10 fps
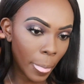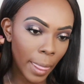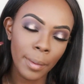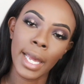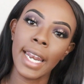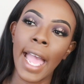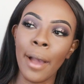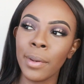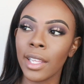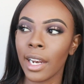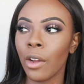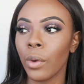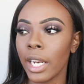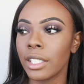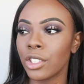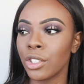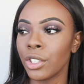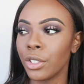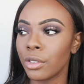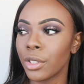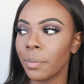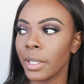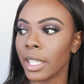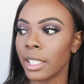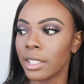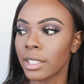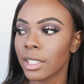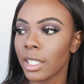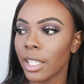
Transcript: I'm kind of happy that I waited to do YouTube because